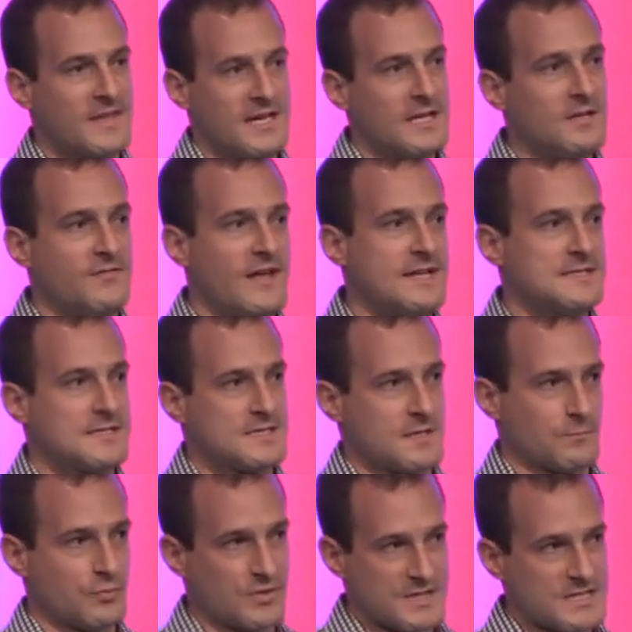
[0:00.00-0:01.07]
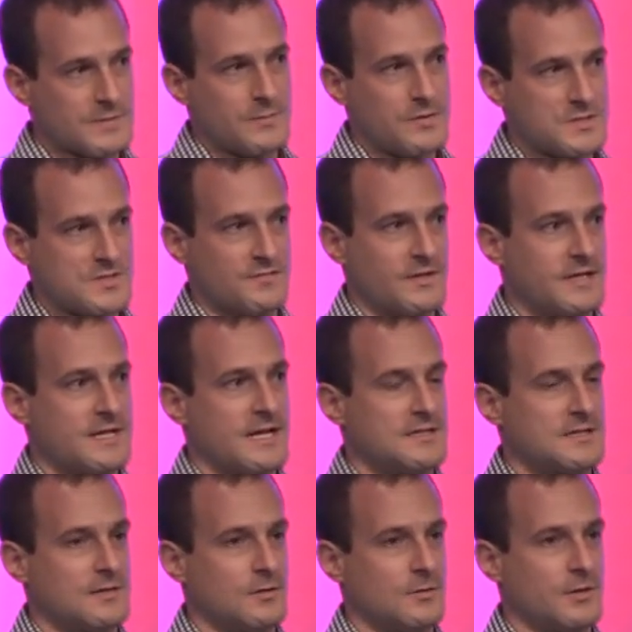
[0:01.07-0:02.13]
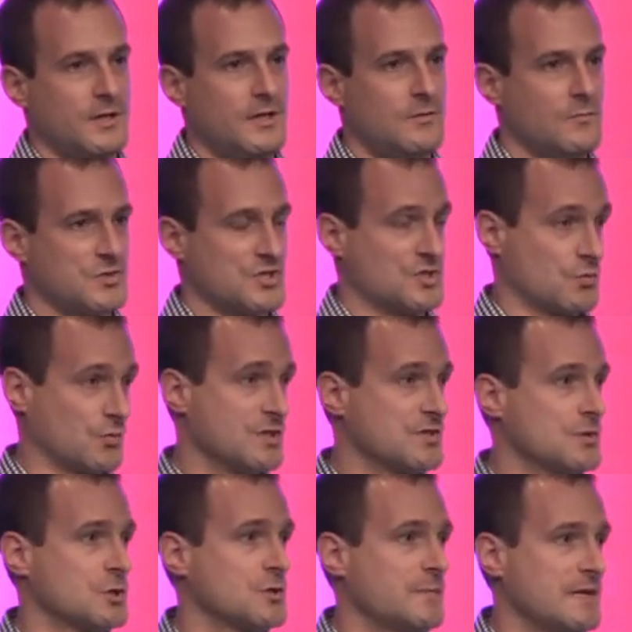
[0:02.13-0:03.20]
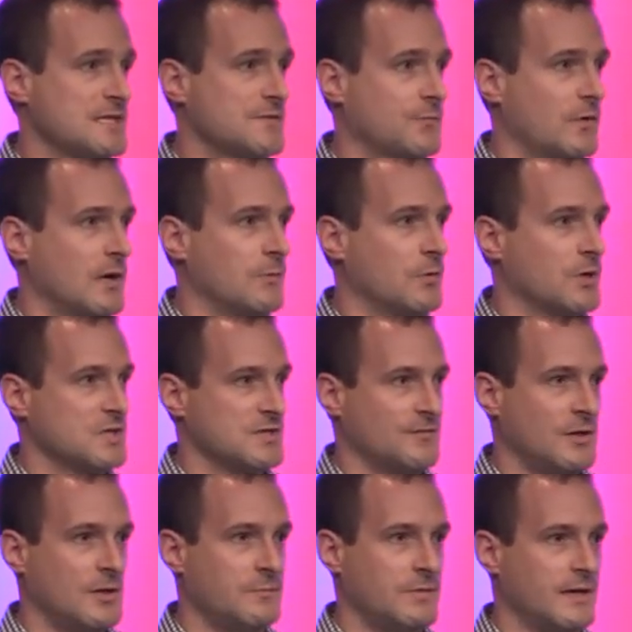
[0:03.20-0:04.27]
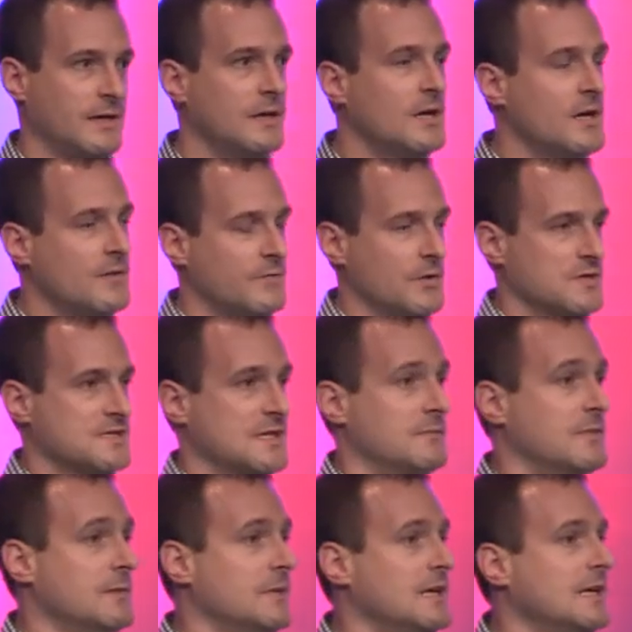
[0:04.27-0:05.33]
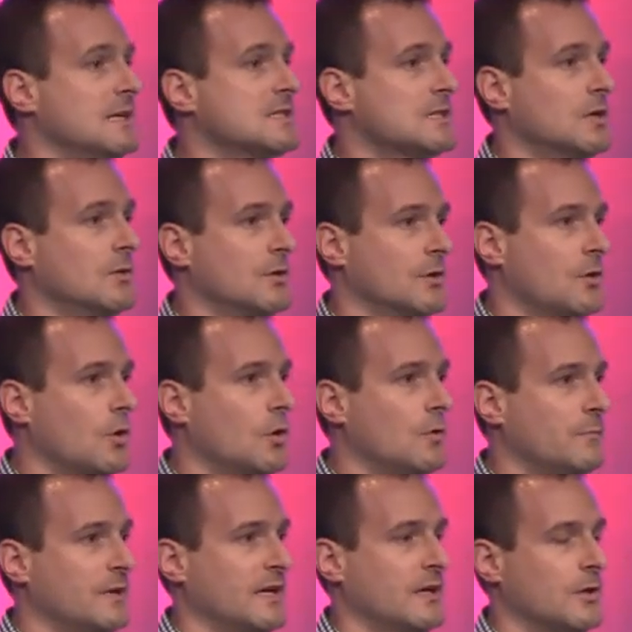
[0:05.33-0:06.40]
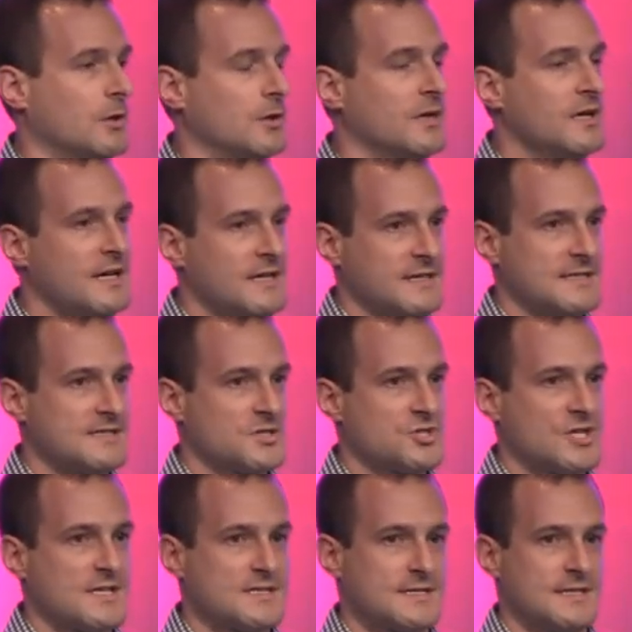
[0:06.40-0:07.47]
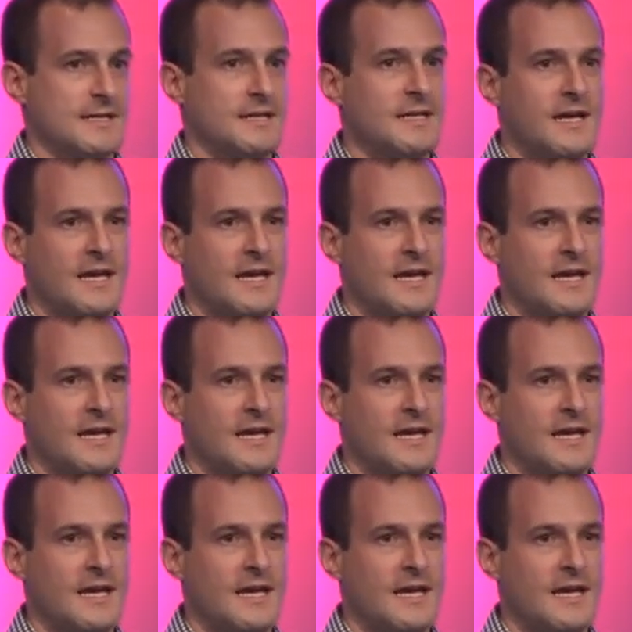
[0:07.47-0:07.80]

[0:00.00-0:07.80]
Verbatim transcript: It advances the principles of connected learning, which is a research based framework developed by folks like Mimi Ito and Nichole Pinkard that suggests that